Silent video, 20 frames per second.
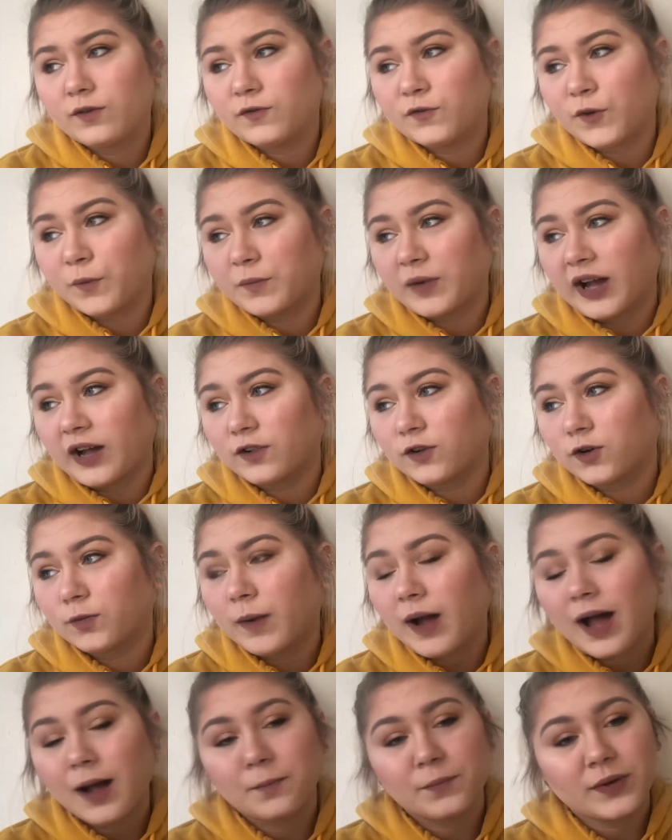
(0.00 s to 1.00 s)
from
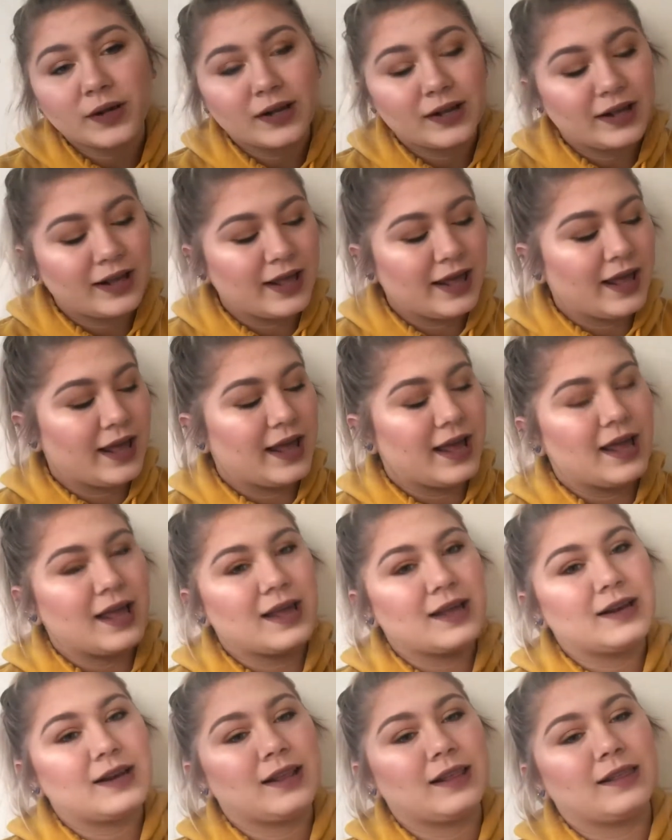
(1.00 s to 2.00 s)
ColourPop,
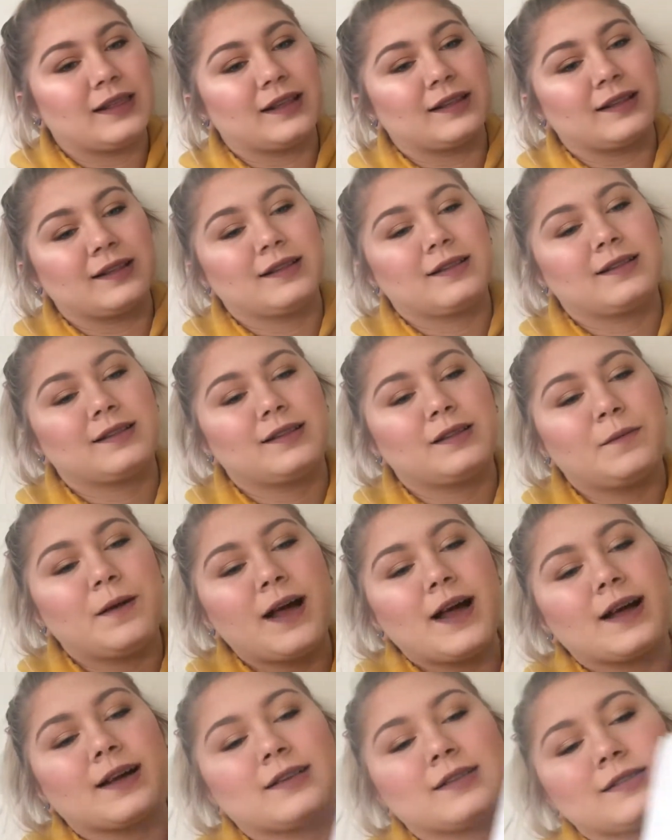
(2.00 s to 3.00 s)
and this is the
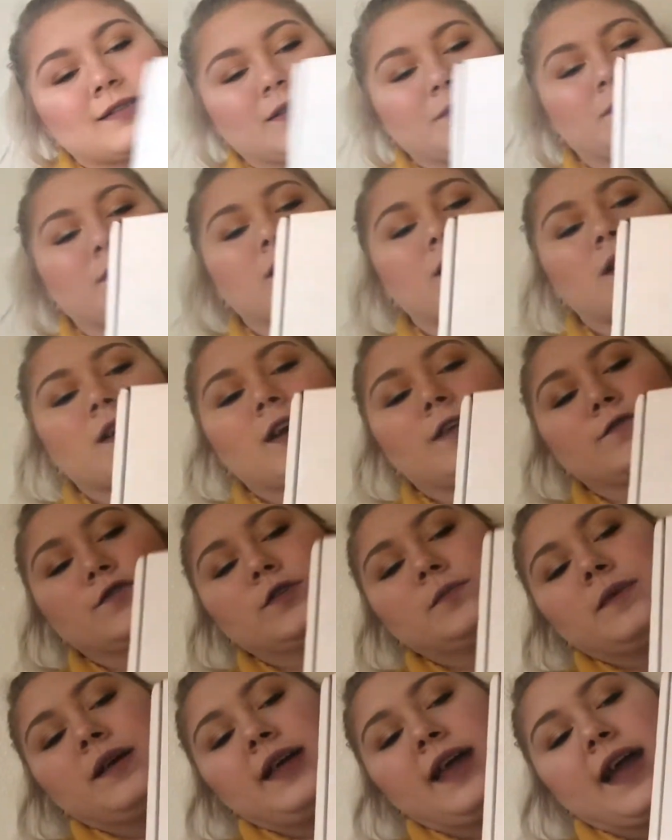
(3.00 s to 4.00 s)
box. I'm gonna cover
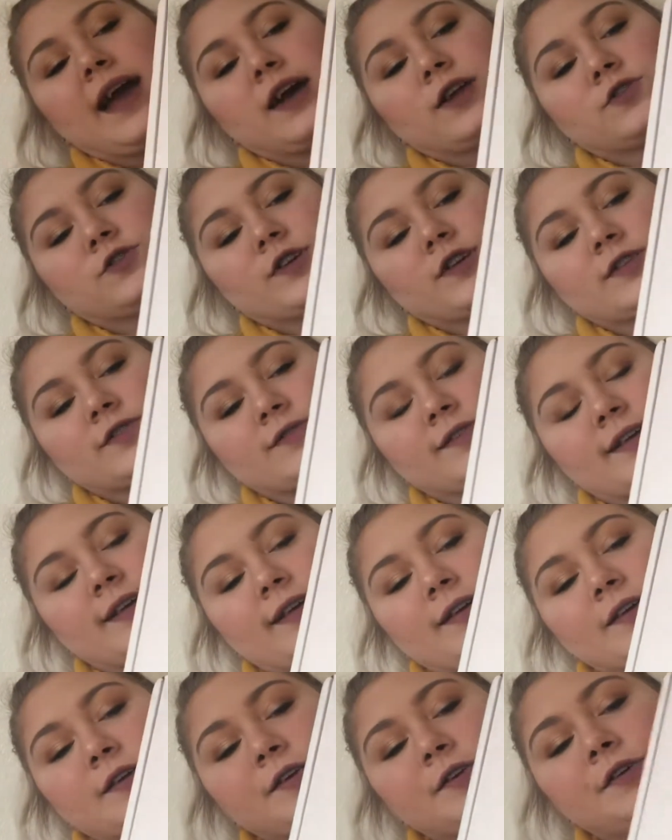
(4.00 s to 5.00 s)
up my address right
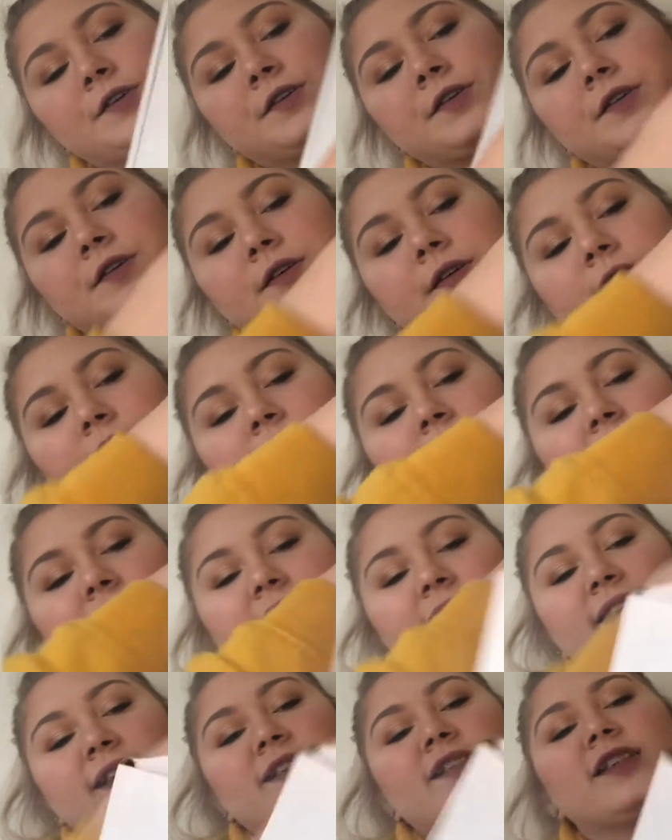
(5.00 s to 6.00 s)
here.
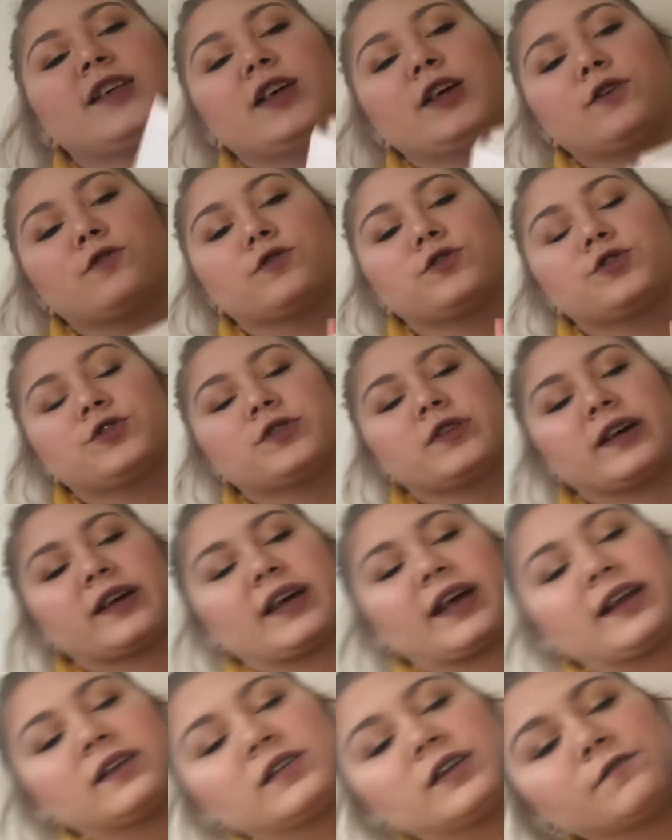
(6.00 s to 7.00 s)
thing is huge,
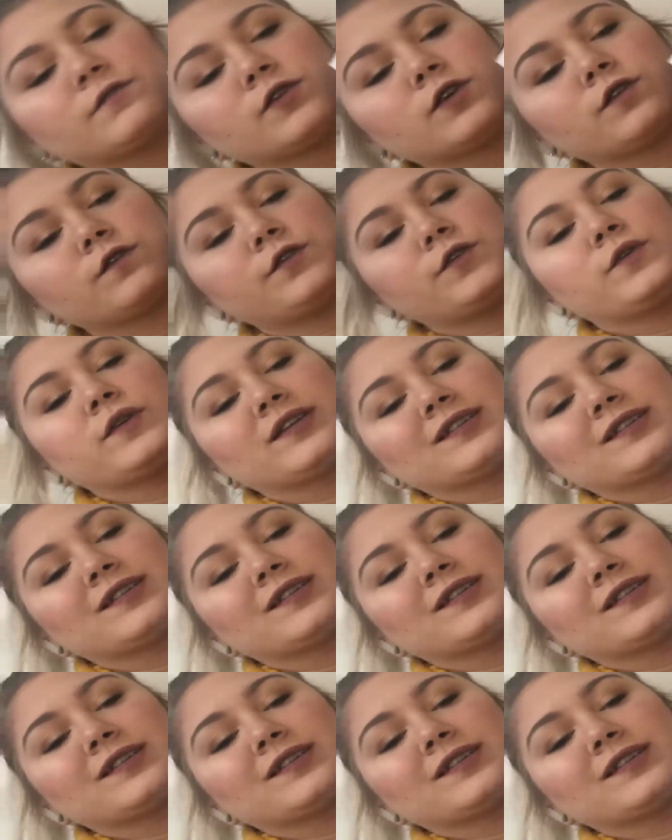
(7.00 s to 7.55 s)
like I don't even know if you